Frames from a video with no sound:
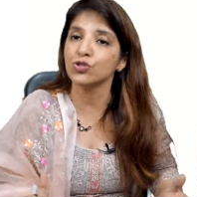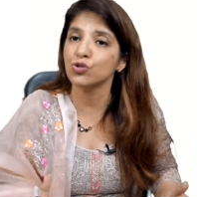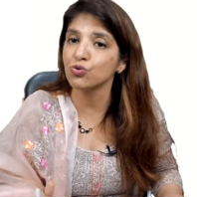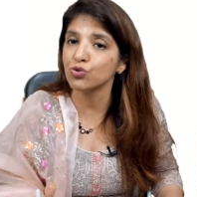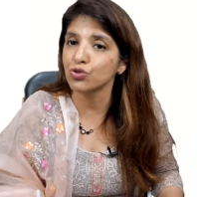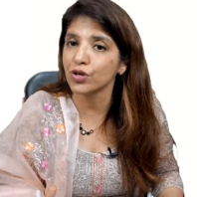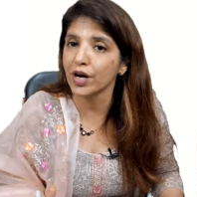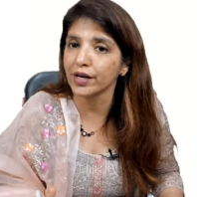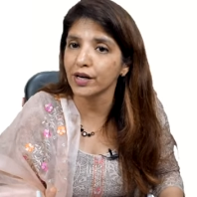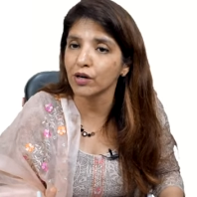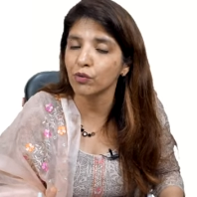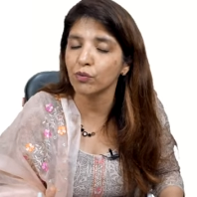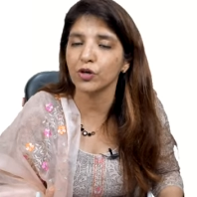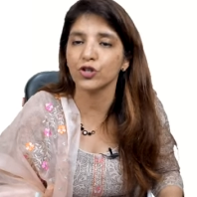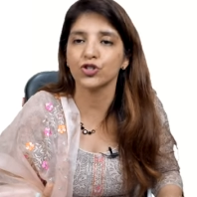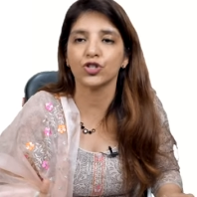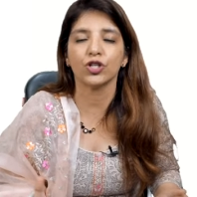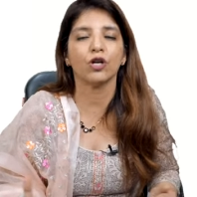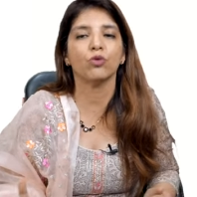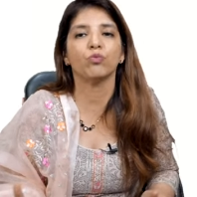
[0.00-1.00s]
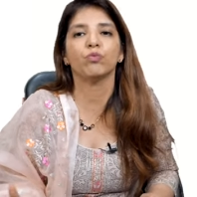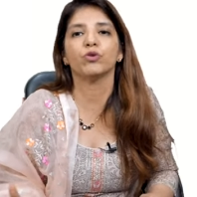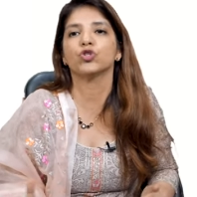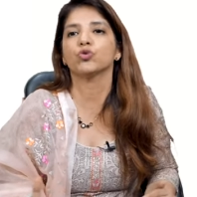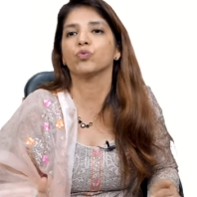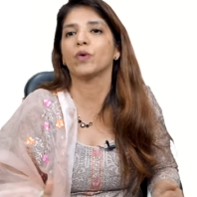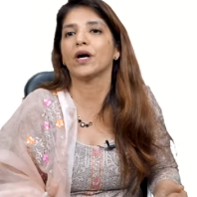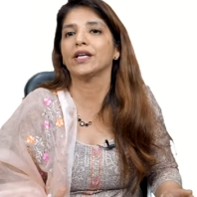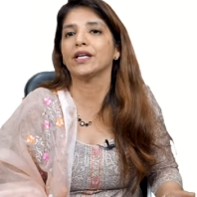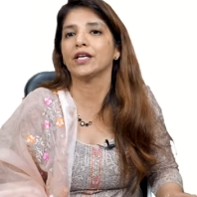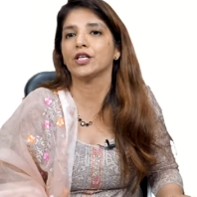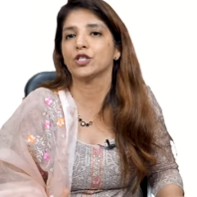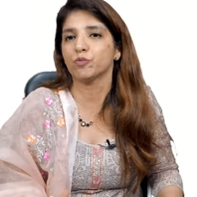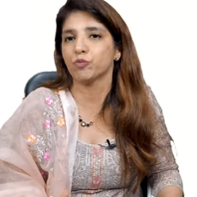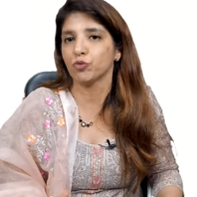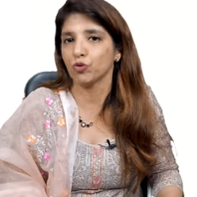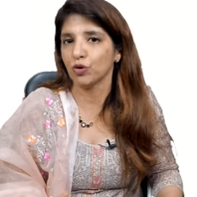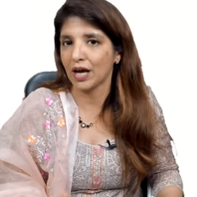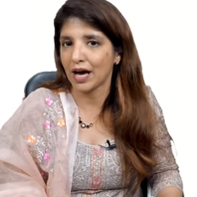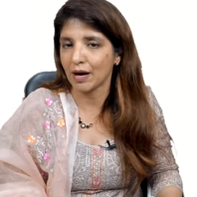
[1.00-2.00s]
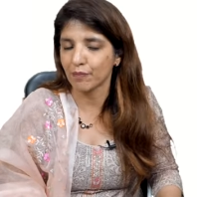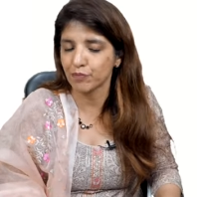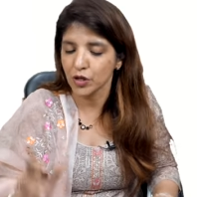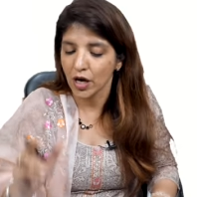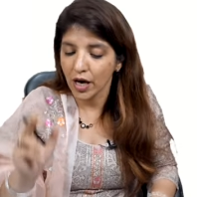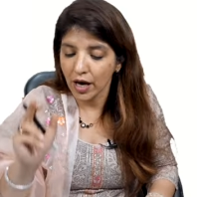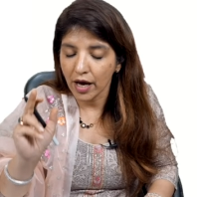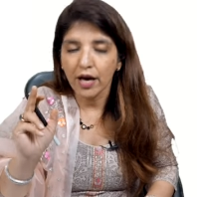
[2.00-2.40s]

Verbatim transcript: uterine inversion and which one is prolapse.